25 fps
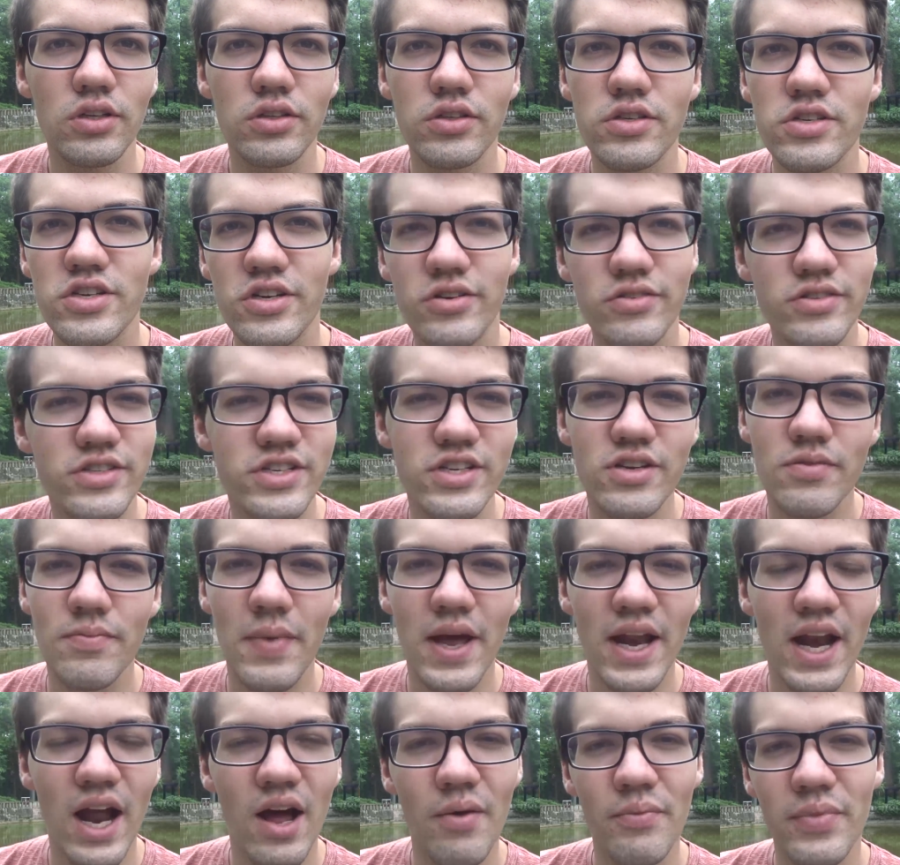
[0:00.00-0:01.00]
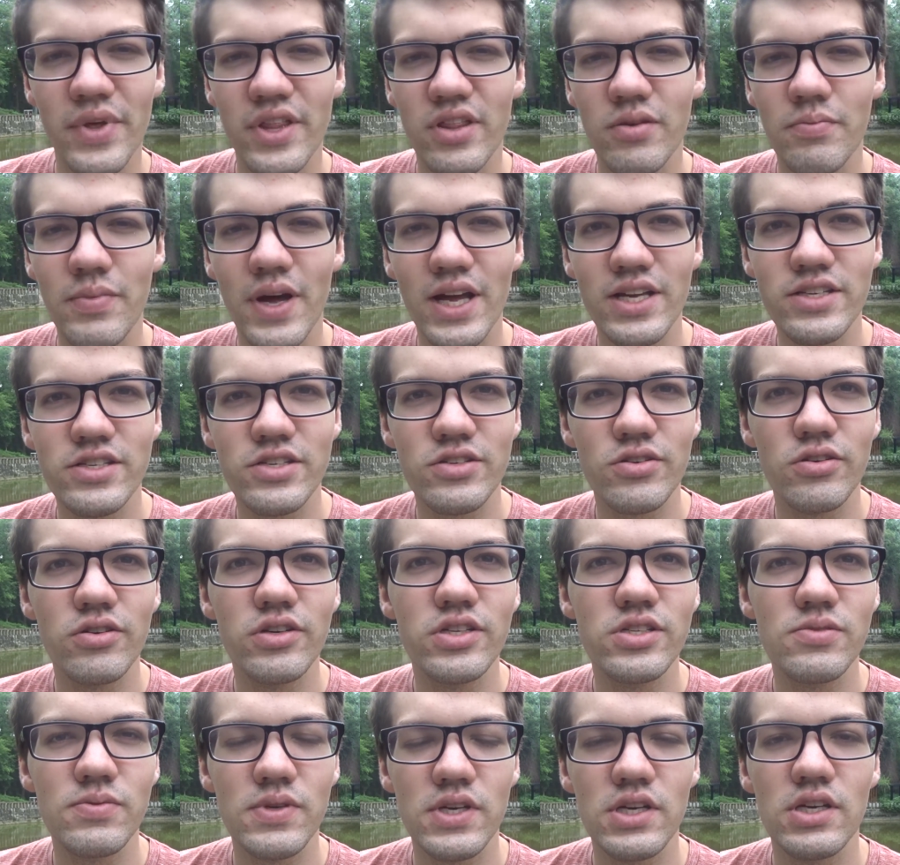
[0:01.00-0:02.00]
Chongqing may not be the best
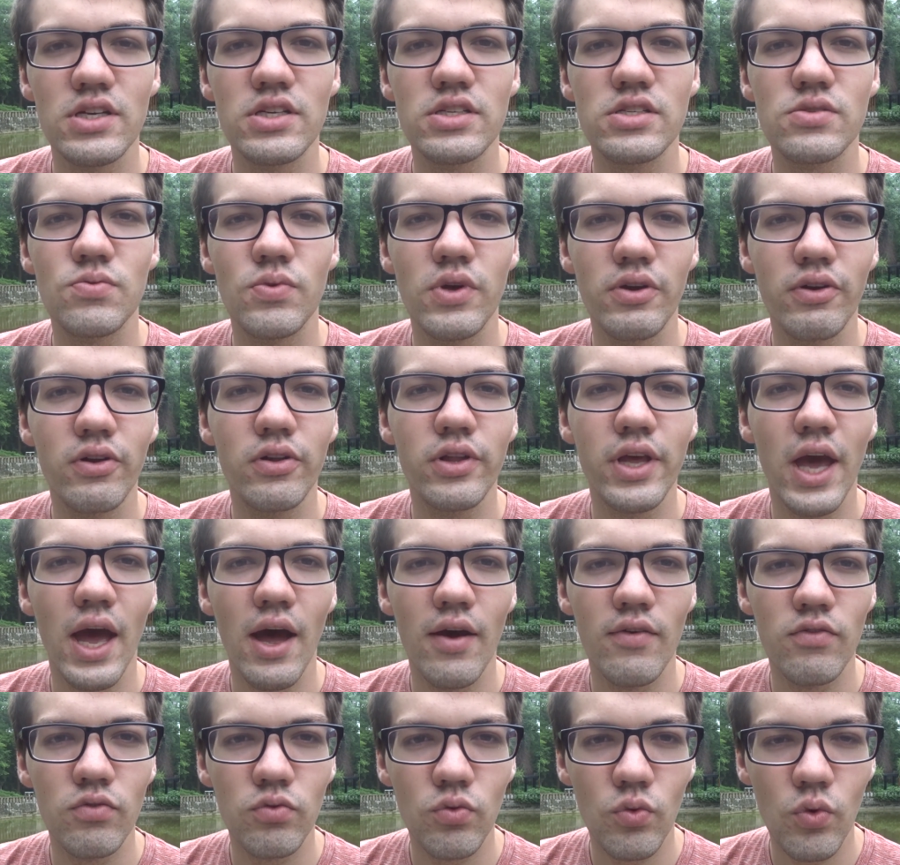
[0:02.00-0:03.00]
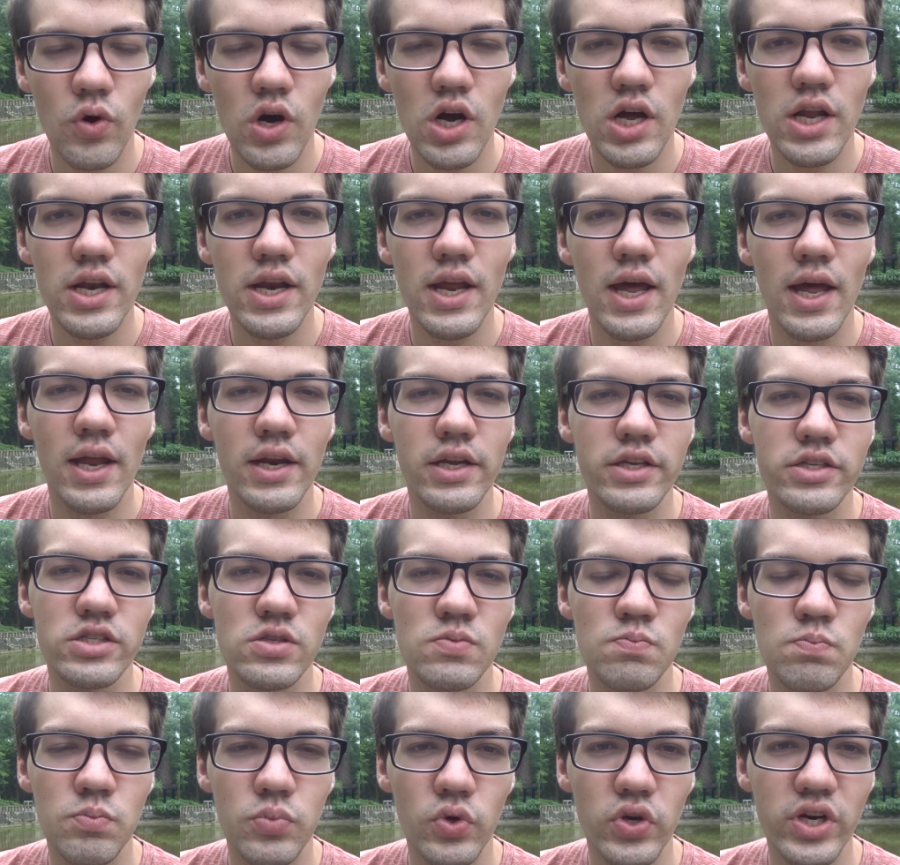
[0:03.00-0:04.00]
choice because we only have one and
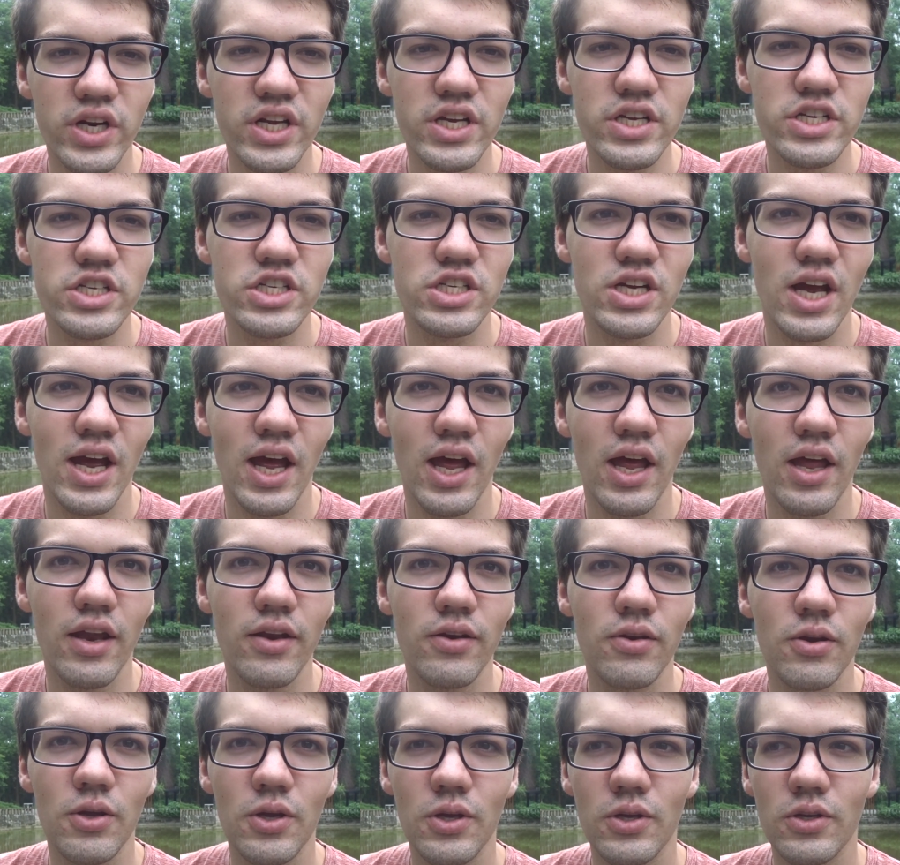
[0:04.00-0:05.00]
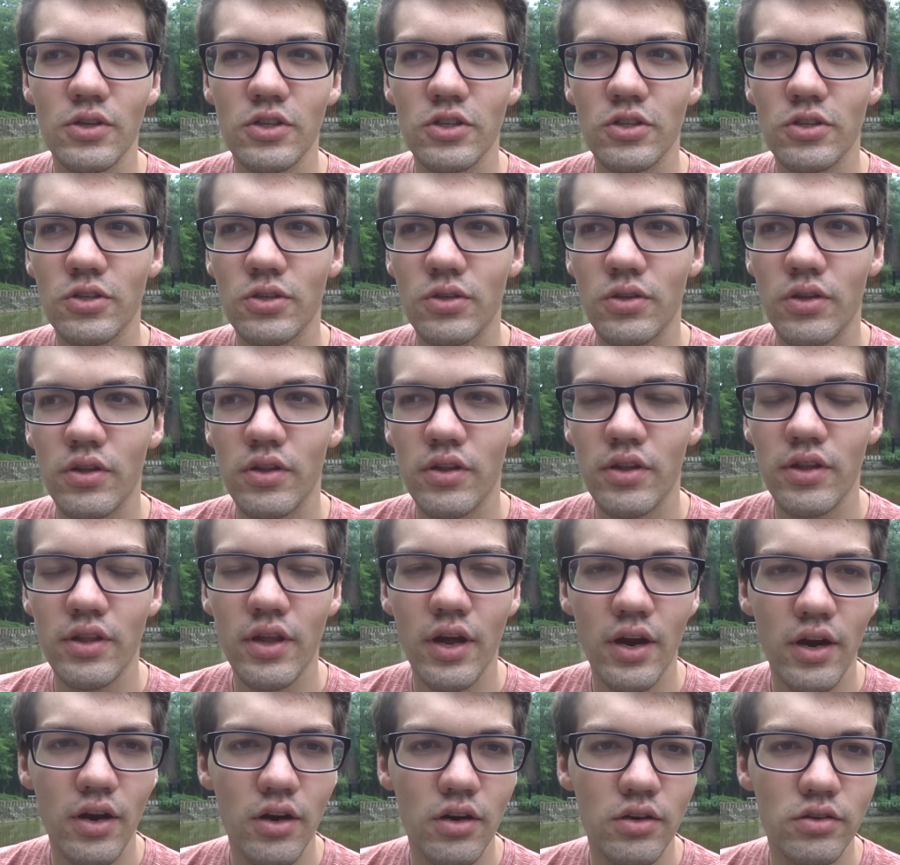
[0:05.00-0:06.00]
it's British and
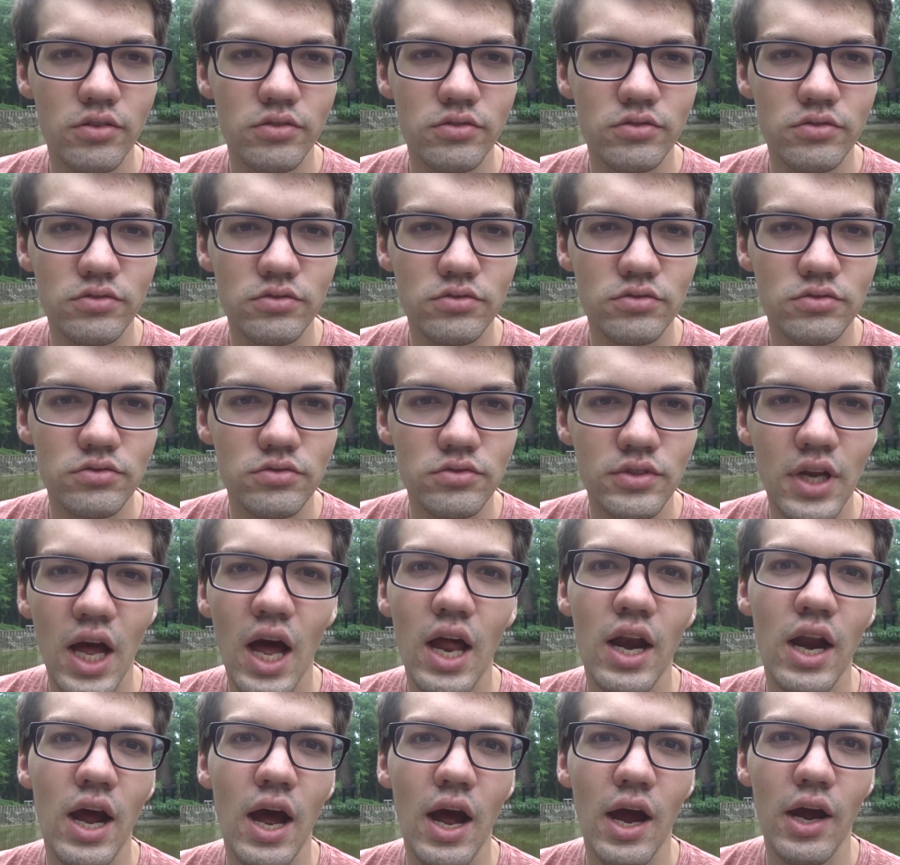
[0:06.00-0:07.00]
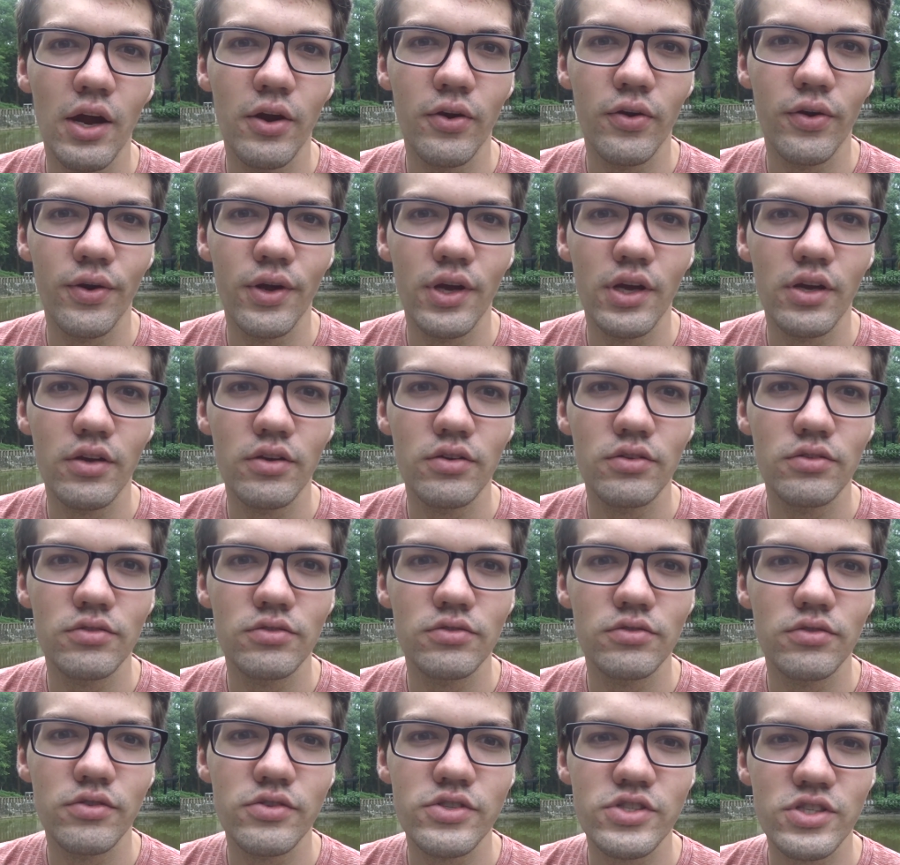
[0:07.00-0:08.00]
they're not hiring
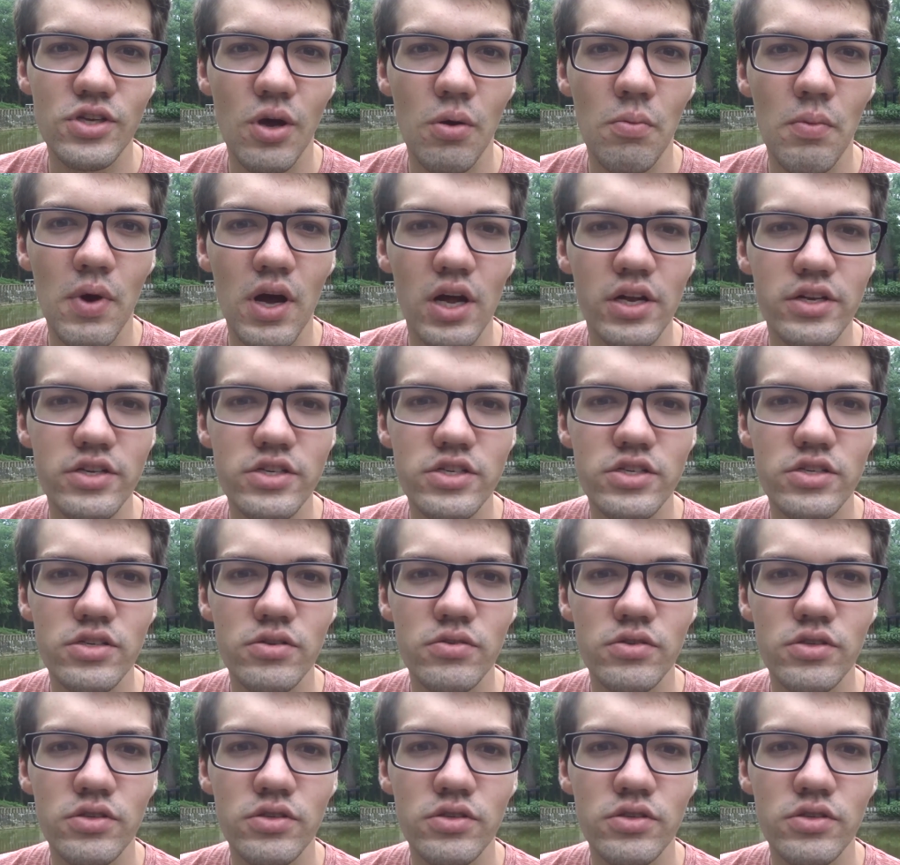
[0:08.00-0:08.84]
so much.